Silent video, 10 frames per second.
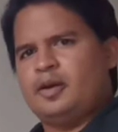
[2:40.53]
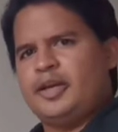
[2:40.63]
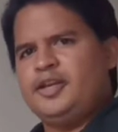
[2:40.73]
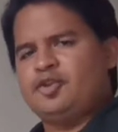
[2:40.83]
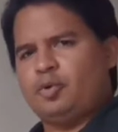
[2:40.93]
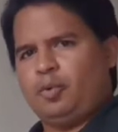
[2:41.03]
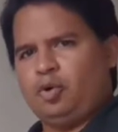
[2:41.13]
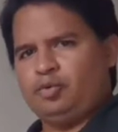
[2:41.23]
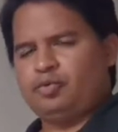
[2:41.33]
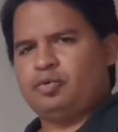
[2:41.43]

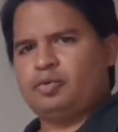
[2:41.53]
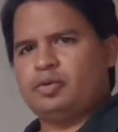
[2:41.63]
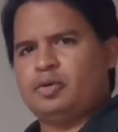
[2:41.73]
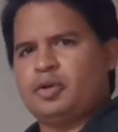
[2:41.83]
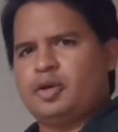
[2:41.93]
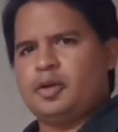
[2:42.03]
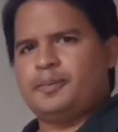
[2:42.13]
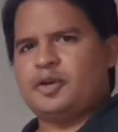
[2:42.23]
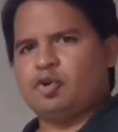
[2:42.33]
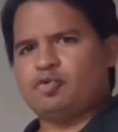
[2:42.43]
intervals,
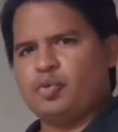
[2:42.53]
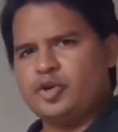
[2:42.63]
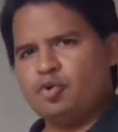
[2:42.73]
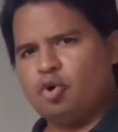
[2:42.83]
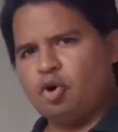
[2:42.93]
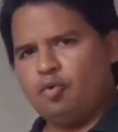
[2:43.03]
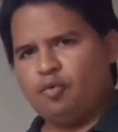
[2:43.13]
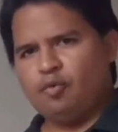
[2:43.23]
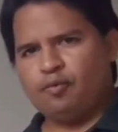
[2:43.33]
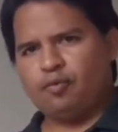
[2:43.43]
because when you
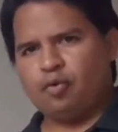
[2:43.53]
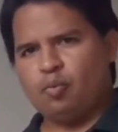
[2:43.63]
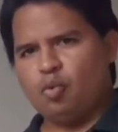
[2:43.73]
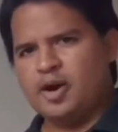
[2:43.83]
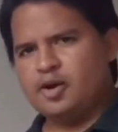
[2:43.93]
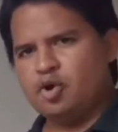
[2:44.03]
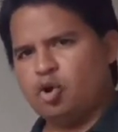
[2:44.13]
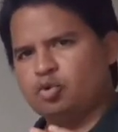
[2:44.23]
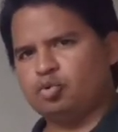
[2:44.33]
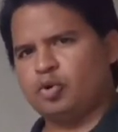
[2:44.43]
go from one
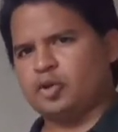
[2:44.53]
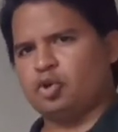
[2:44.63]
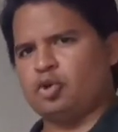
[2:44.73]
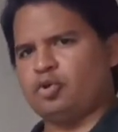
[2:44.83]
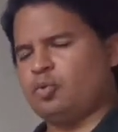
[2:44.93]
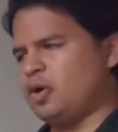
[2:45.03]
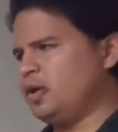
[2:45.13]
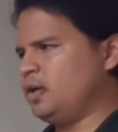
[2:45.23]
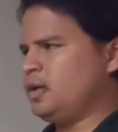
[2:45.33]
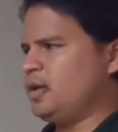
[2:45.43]
note to another one,
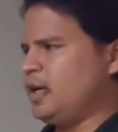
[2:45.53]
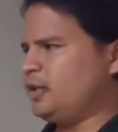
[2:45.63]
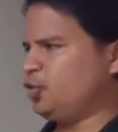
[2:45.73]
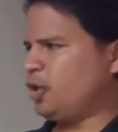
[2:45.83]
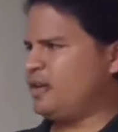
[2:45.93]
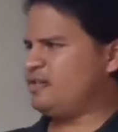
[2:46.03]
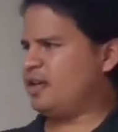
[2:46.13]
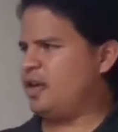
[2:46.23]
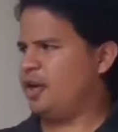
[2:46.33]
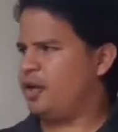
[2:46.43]
as you can
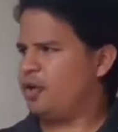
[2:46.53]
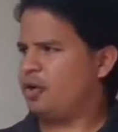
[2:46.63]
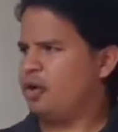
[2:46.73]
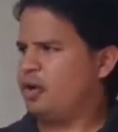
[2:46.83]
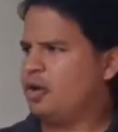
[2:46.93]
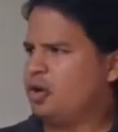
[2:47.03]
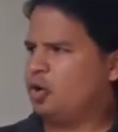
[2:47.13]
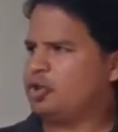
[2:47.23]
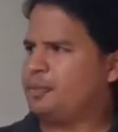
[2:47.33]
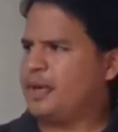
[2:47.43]
see here
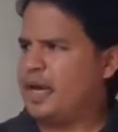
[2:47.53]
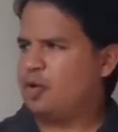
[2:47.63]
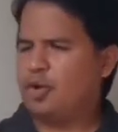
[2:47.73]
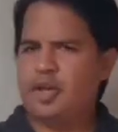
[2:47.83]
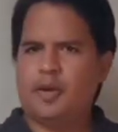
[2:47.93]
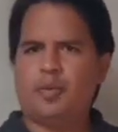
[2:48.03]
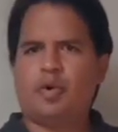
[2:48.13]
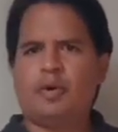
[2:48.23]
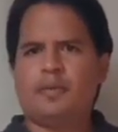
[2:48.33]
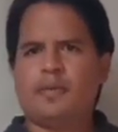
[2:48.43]
on the piano keyboard